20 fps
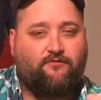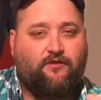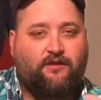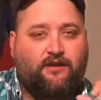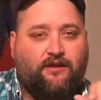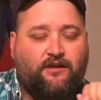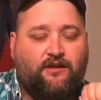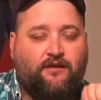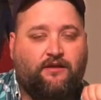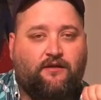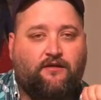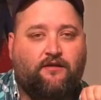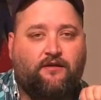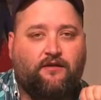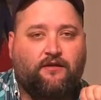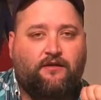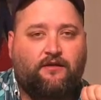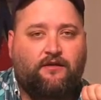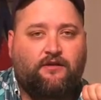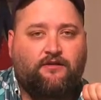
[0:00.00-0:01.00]
for
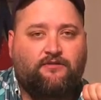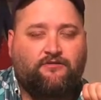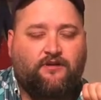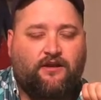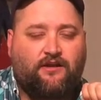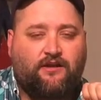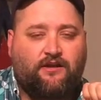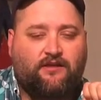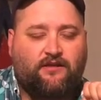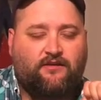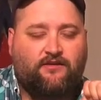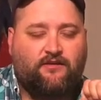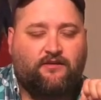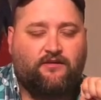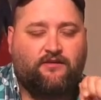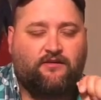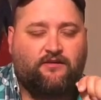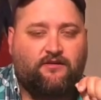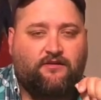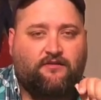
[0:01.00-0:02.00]
trying to get
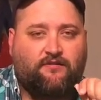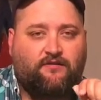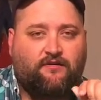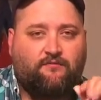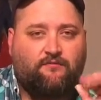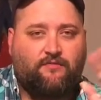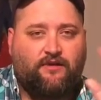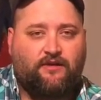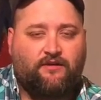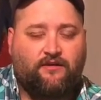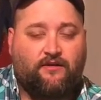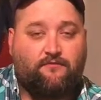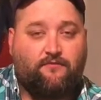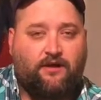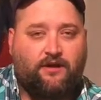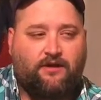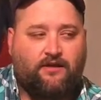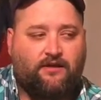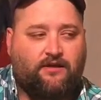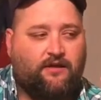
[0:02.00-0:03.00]
their, make their
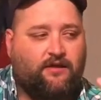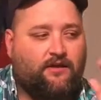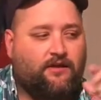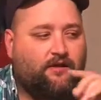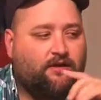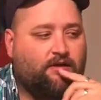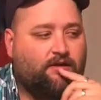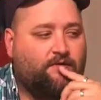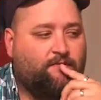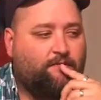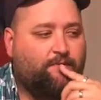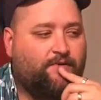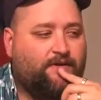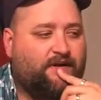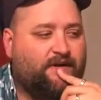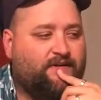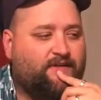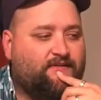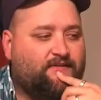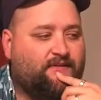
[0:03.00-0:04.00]
money,
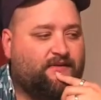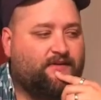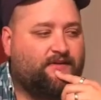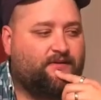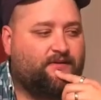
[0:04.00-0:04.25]
but